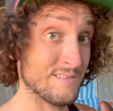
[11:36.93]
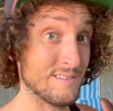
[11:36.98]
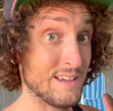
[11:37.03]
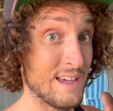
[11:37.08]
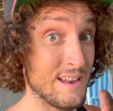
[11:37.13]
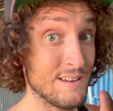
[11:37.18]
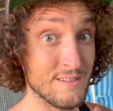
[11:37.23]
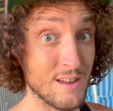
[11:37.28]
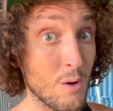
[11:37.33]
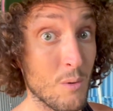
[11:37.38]

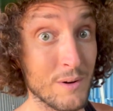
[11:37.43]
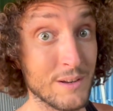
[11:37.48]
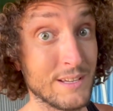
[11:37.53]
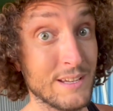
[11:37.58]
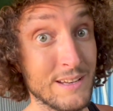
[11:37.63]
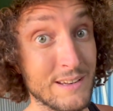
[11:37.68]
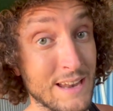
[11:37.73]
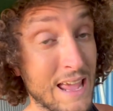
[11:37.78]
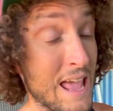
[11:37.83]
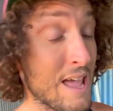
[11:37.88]
And no one
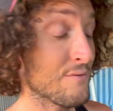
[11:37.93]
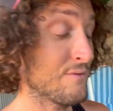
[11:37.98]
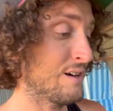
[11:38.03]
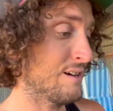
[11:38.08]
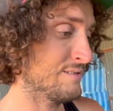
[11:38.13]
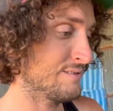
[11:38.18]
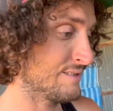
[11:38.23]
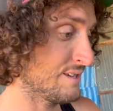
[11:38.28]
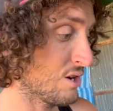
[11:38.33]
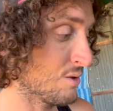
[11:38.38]
can
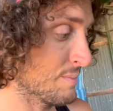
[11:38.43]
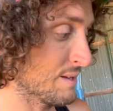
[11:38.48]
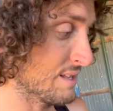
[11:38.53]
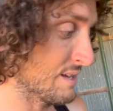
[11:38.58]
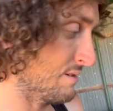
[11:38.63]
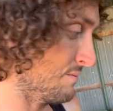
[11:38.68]
ever tell me that